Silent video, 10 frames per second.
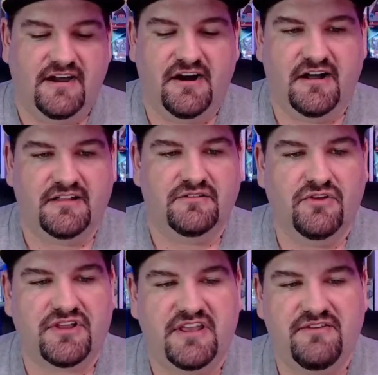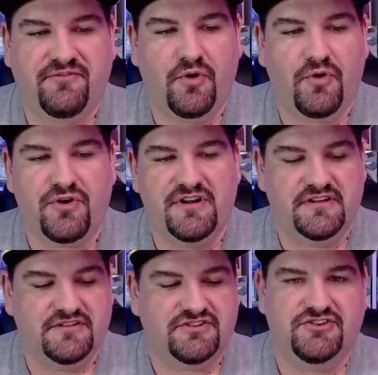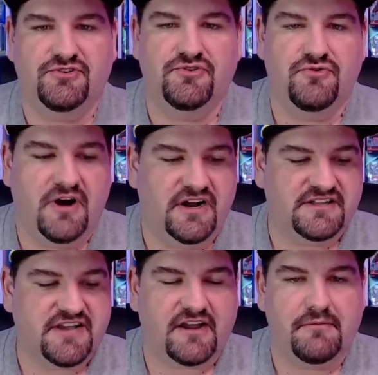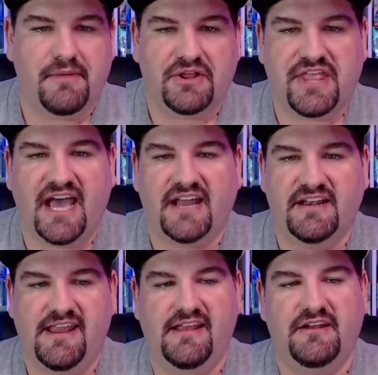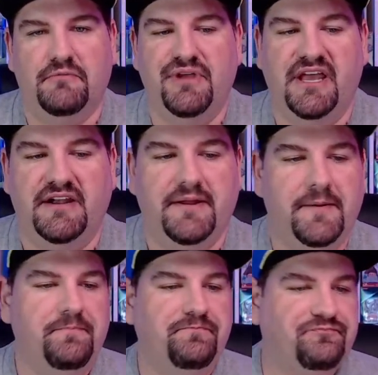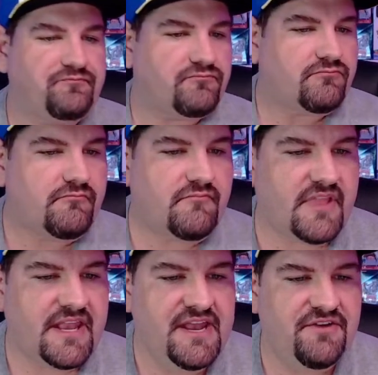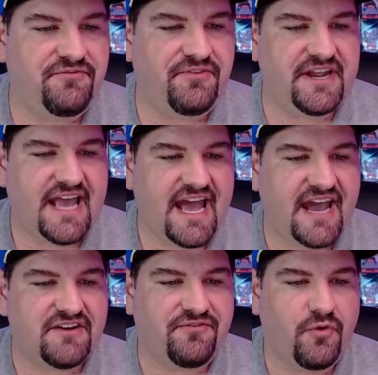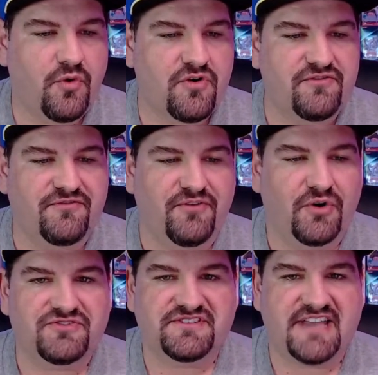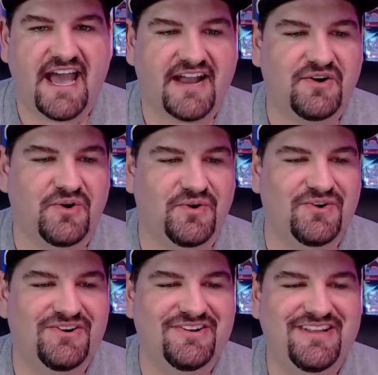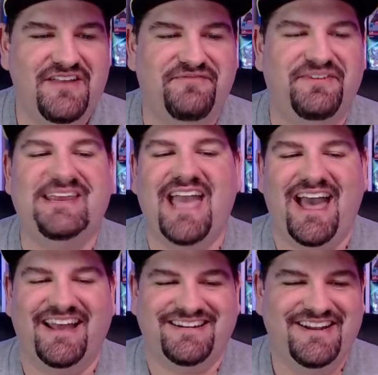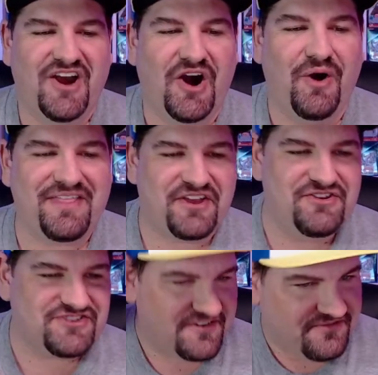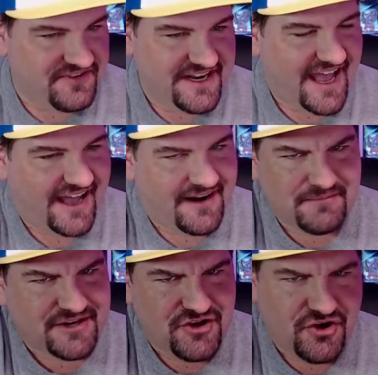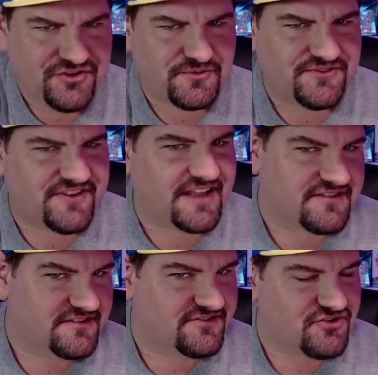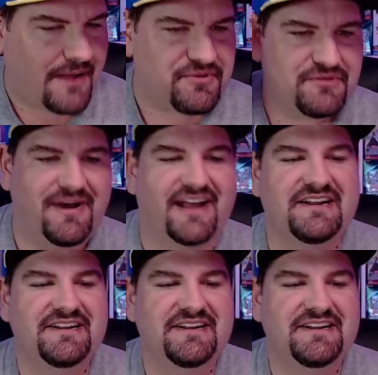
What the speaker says: looking forward to talking about that in a bit. Fitted hat for Volt Tackle. Fitting hat. Oh, I thought you said fitted hat. I'm like, no, this one's got the strap in the back.